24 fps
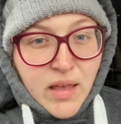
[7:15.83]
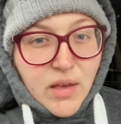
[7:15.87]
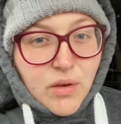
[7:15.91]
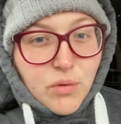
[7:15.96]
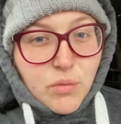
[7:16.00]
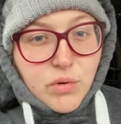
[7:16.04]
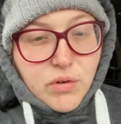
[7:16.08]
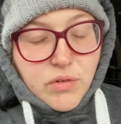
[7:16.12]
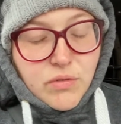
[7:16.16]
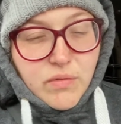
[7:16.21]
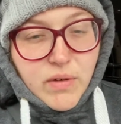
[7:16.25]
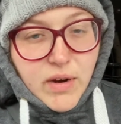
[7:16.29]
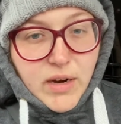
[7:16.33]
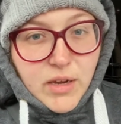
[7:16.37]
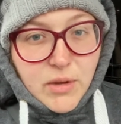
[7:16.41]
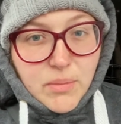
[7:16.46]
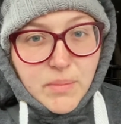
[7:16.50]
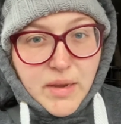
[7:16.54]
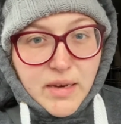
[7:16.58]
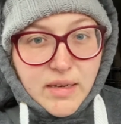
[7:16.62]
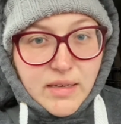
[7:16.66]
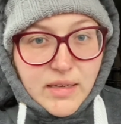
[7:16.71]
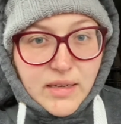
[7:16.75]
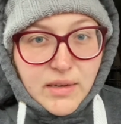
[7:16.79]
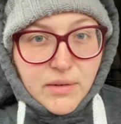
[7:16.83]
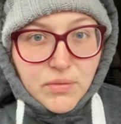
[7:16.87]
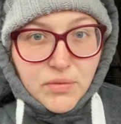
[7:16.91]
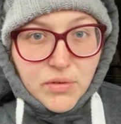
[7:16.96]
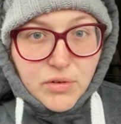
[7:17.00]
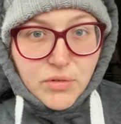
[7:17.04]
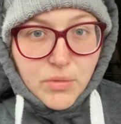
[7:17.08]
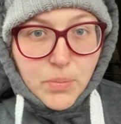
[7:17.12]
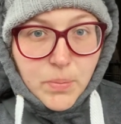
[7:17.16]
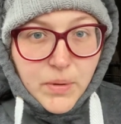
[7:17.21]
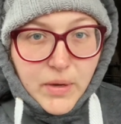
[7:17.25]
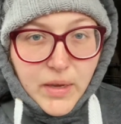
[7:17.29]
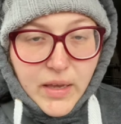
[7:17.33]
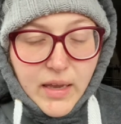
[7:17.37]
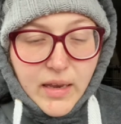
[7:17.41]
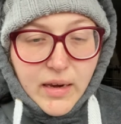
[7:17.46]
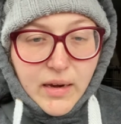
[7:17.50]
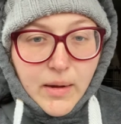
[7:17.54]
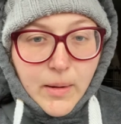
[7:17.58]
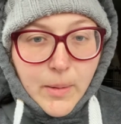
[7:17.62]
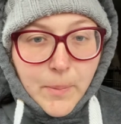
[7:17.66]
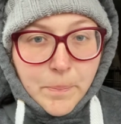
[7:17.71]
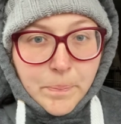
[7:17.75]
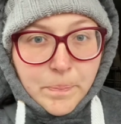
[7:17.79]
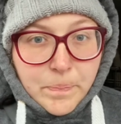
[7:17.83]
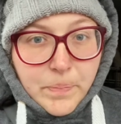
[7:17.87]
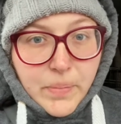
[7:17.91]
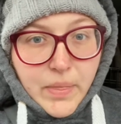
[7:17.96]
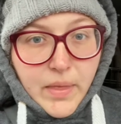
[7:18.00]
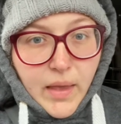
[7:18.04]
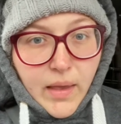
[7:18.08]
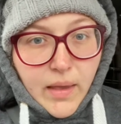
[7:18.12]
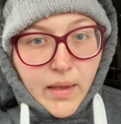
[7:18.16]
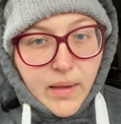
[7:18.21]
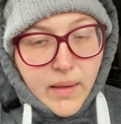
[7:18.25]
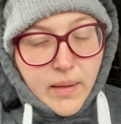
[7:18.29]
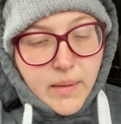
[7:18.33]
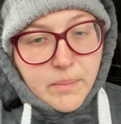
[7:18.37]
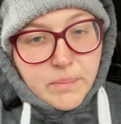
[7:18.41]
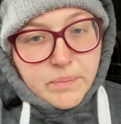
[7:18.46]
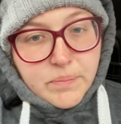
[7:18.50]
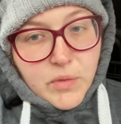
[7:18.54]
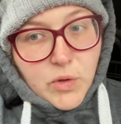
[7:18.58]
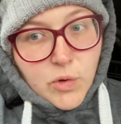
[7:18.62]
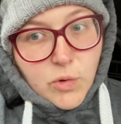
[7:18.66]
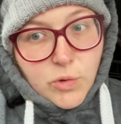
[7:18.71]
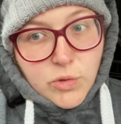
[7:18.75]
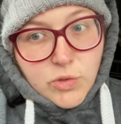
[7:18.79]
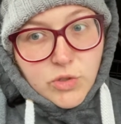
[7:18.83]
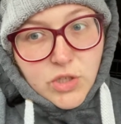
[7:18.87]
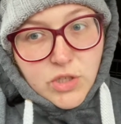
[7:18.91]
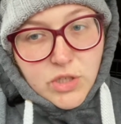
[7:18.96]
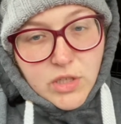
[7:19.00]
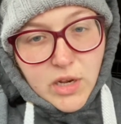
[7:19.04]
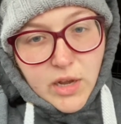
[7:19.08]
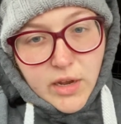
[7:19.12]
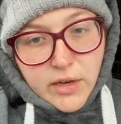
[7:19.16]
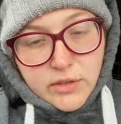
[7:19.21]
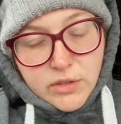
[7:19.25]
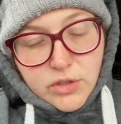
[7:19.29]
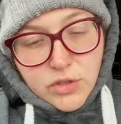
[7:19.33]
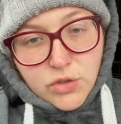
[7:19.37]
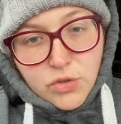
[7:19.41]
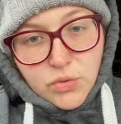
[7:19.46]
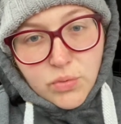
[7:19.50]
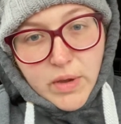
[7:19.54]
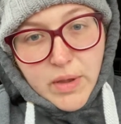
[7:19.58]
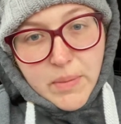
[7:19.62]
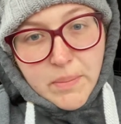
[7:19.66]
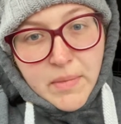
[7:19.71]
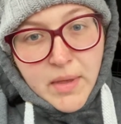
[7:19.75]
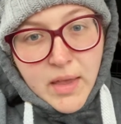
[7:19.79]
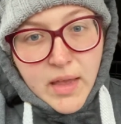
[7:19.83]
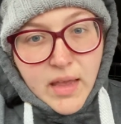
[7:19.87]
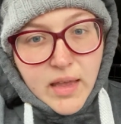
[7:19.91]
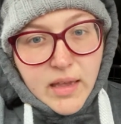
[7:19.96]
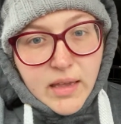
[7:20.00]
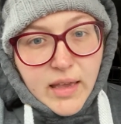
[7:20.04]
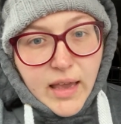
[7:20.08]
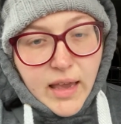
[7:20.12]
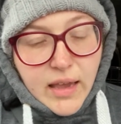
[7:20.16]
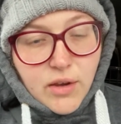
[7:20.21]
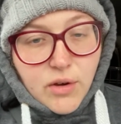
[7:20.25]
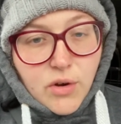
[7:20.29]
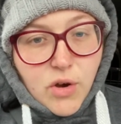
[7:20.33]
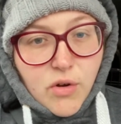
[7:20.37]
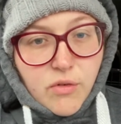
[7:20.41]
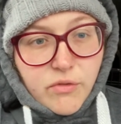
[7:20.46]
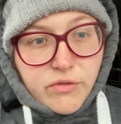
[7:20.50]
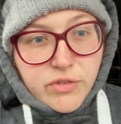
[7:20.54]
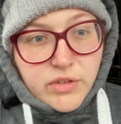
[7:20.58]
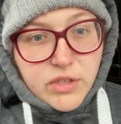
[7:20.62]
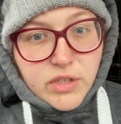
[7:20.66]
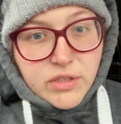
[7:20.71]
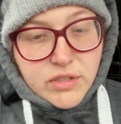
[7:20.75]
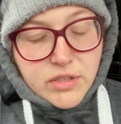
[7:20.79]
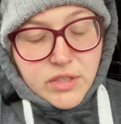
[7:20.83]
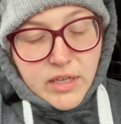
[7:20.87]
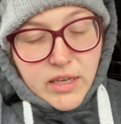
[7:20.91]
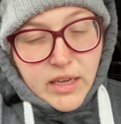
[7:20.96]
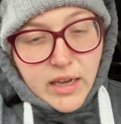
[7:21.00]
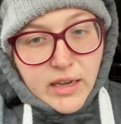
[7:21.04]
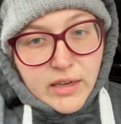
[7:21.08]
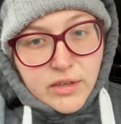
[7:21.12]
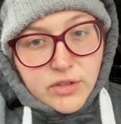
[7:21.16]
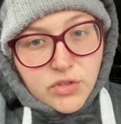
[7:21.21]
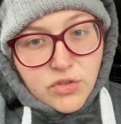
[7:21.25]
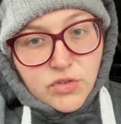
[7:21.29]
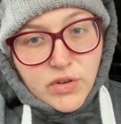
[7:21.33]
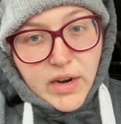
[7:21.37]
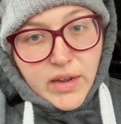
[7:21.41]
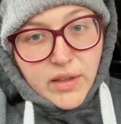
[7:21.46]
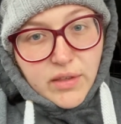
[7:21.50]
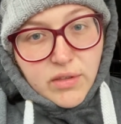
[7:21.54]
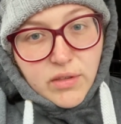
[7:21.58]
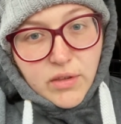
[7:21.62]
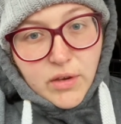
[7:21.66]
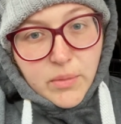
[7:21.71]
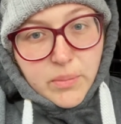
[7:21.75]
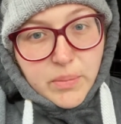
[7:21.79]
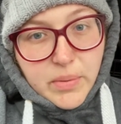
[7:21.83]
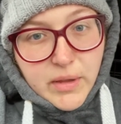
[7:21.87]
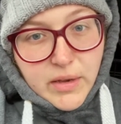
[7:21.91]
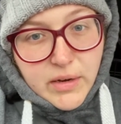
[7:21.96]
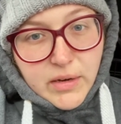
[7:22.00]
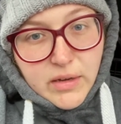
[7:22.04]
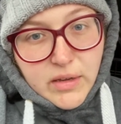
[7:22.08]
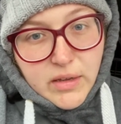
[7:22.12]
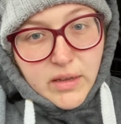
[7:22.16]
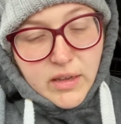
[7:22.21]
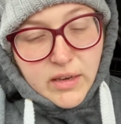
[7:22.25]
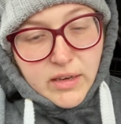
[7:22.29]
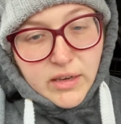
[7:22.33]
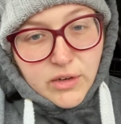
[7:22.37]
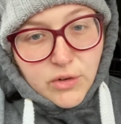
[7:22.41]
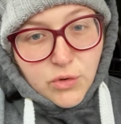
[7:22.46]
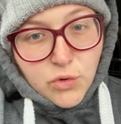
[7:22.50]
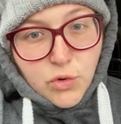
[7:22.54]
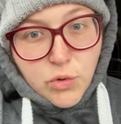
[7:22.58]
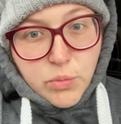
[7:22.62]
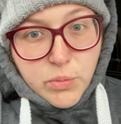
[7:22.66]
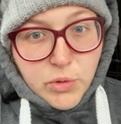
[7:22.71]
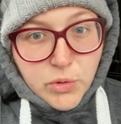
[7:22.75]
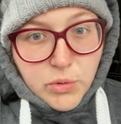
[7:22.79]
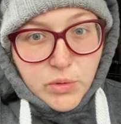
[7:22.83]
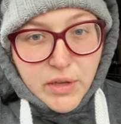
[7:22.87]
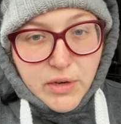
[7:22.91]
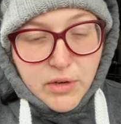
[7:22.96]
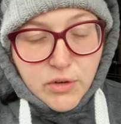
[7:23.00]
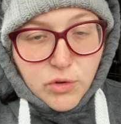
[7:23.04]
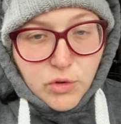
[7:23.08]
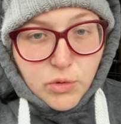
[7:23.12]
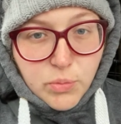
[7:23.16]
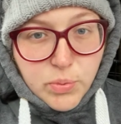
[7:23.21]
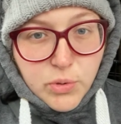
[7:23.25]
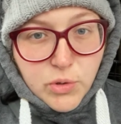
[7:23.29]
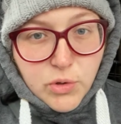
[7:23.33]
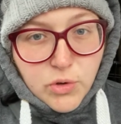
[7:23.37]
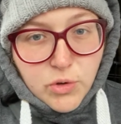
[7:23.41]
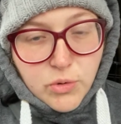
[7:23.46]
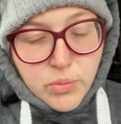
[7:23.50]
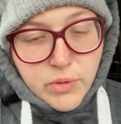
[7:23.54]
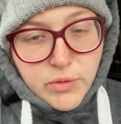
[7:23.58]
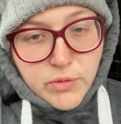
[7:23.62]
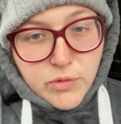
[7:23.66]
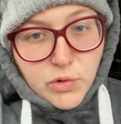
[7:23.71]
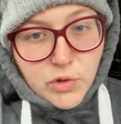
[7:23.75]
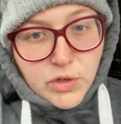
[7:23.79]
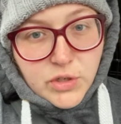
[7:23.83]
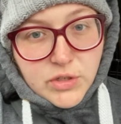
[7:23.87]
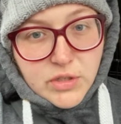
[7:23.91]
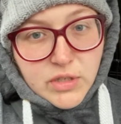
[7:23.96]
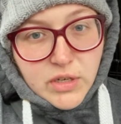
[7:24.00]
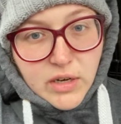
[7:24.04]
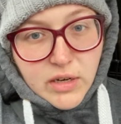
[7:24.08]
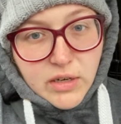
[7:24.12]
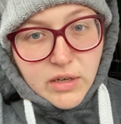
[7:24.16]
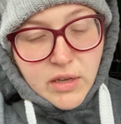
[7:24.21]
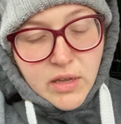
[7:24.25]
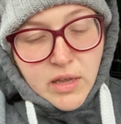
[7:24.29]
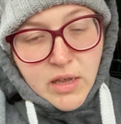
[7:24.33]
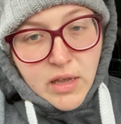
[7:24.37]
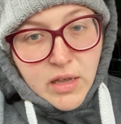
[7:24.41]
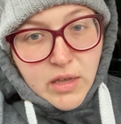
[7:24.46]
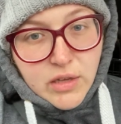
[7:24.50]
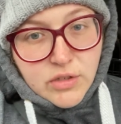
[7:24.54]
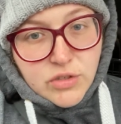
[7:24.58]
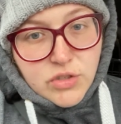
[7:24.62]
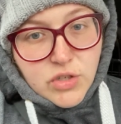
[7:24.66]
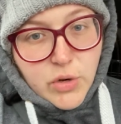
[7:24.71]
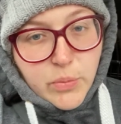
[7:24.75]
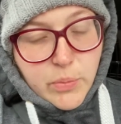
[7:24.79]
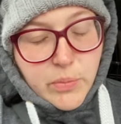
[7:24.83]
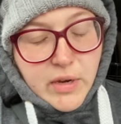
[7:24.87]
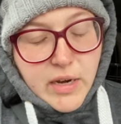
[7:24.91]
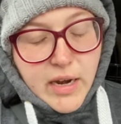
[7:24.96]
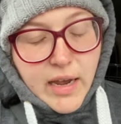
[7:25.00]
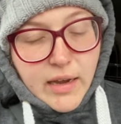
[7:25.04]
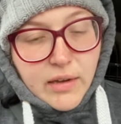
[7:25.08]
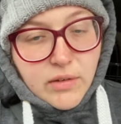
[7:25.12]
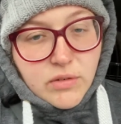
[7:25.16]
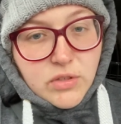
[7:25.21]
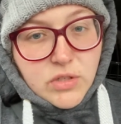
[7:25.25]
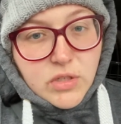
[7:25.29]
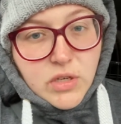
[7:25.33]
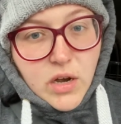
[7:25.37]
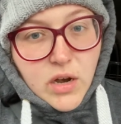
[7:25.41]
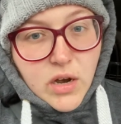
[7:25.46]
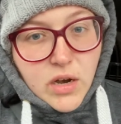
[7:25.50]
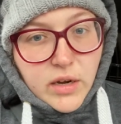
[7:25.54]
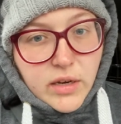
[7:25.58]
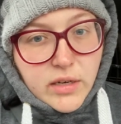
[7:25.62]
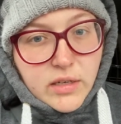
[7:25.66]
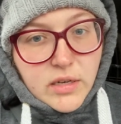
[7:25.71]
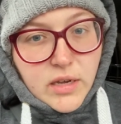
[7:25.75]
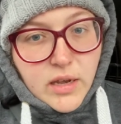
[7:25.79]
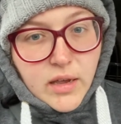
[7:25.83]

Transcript: Wouldn't recommend it if you're a beginner or just learn to swim. Get your confidence and get your strength up in a normal indoor pool before you start jumping outside.